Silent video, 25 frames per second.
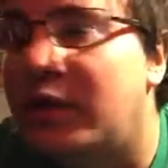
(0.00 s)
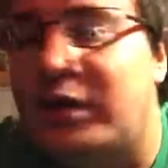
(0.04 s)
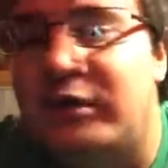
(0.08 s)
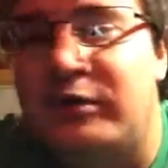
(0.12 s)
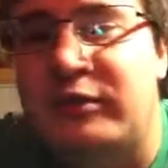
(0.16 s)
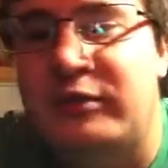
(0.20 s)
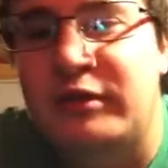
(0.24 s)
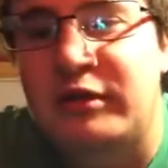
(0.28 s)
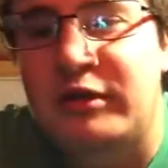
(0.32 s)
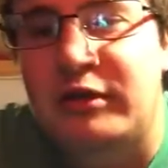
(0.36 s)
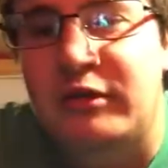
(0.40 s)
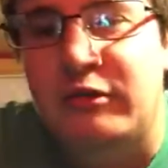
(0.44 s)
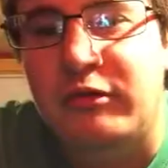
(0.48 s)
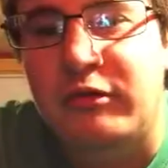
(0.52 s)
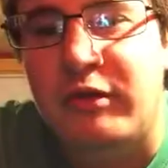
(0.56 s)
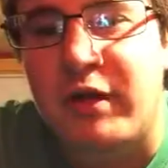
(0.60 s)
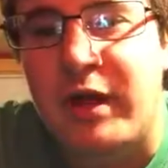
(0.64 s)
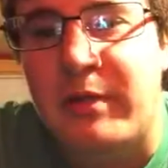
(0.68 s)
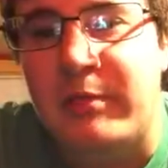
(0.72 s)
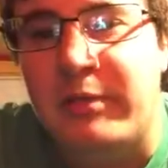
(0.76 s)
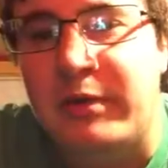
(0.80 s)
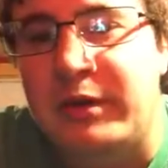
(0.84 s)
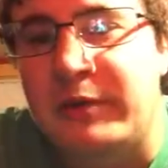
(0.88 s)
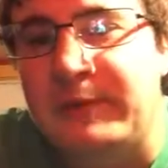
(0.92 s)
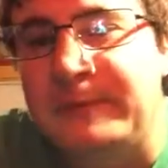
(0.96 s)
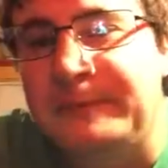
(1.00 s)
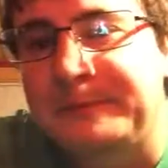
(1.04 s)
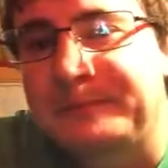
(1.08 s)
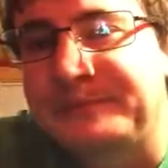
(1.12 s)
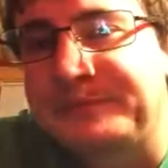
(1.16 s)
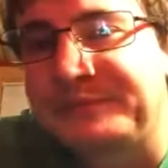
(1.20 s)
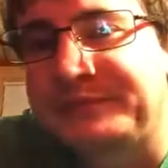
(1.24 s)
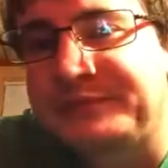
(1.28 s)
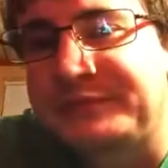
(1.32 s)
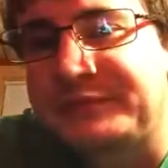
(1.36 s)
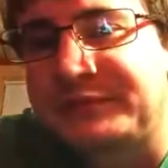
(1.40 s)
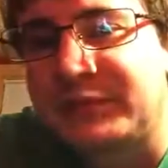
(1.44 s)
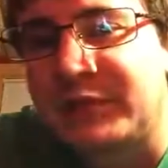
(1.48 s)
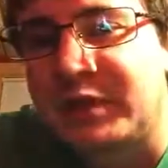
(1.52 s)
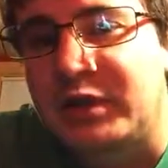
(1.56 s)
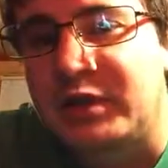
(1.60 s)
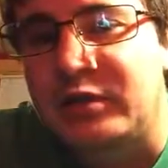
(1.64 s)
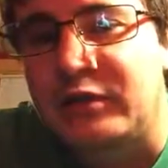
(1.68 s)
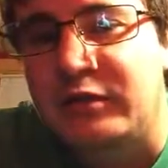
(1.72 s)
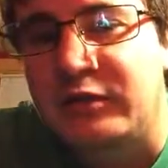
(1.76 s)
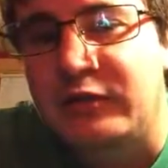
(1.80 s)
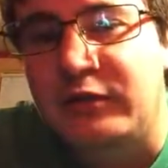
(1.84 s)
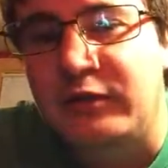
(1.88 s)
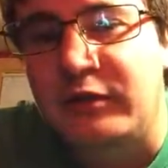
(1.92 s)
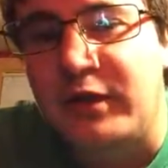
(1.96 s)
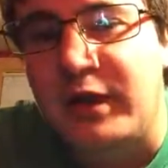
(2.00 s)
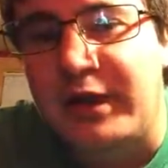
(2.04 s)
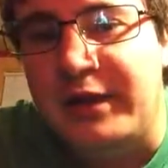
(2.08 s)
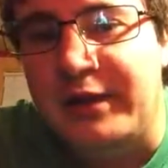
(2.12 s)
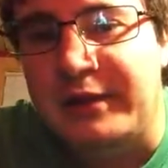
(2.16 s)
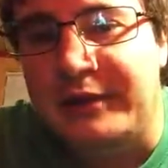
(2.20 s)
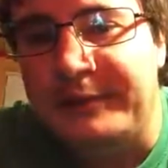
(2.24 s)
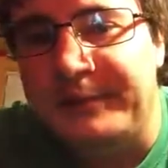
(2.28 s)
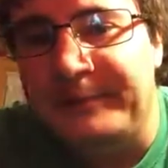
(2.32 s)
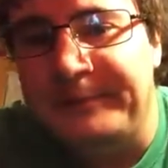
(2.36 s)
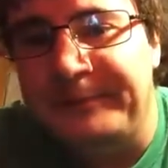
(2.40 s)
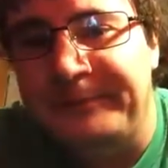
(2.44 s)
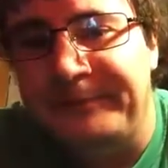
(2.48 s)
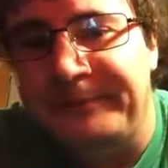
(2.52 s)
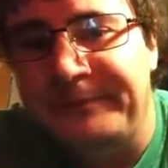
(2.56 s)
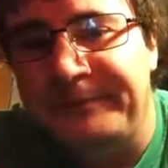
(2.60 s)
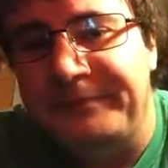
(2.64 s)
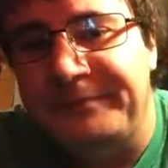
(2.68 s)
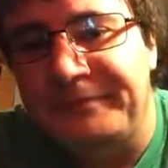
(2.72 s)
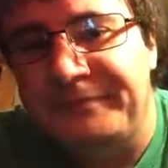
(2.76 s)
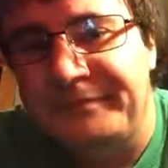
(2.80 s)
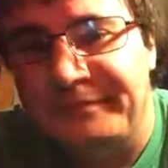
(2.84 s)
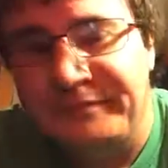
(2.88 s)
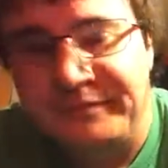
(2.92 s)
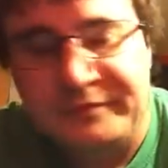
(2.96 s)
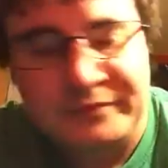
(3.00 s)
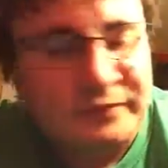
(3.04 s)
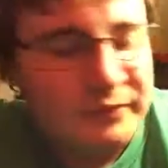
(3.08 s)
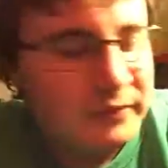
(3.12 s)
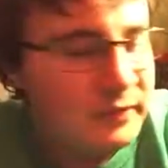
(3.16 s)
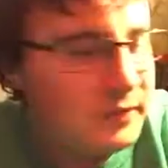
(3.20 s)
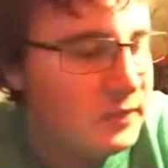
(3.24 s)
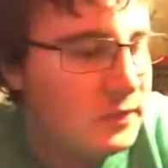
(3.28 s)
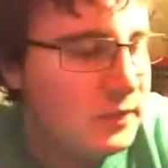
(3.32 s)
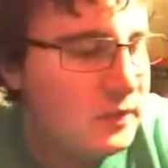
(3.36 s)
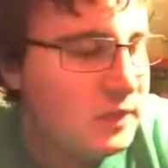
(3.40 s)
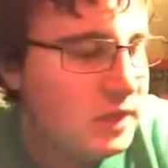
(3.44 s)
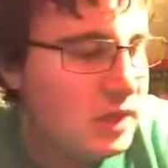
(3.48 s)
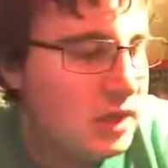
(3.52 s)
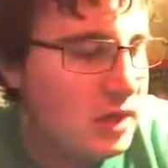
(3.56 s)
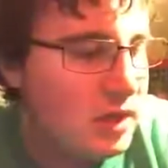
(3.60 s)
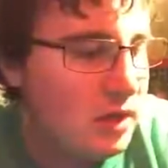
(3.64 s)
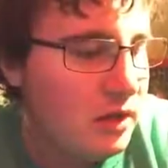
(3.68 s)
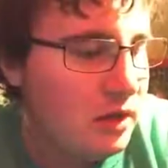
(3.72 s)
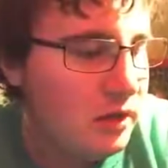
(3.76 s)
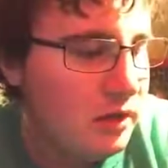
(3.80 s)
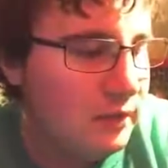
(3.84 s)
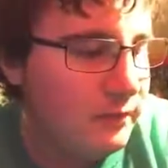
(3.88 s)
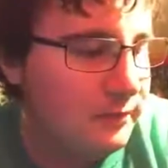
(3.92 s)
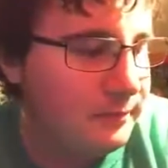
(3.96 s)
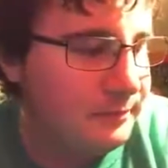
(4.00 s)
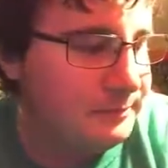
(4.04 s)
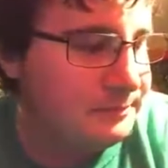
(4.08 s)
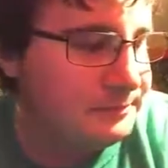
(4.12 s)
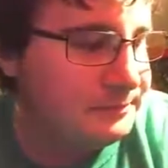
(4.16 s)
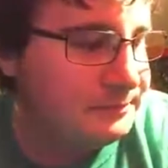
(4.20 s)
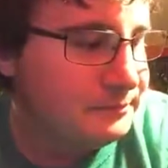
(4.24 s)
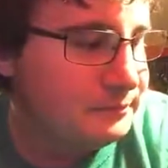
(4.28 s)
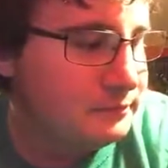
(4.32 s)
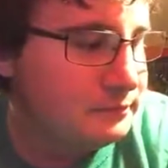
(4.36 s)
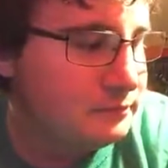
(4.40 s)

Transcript: he was a good rabbit, a good friend. Um,